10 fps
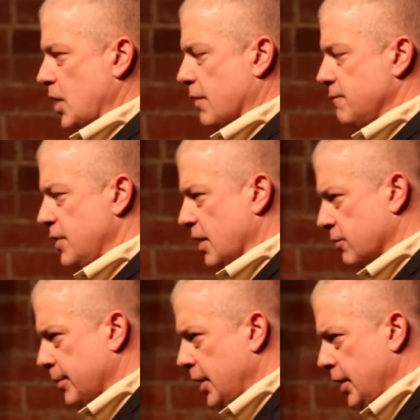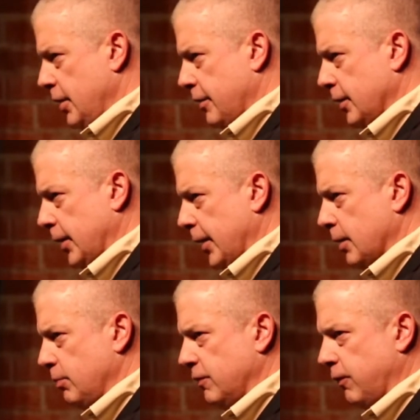"I've never made anything like
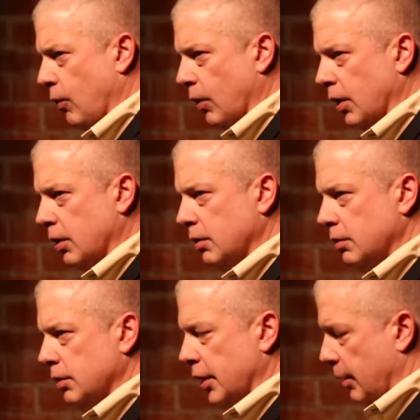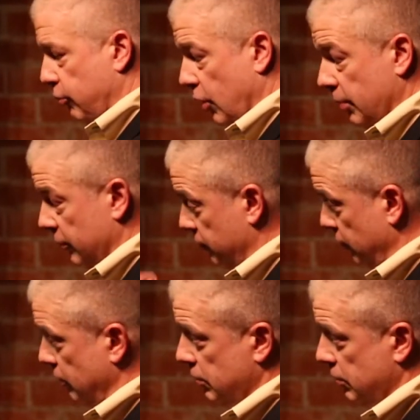it before, and I promise you,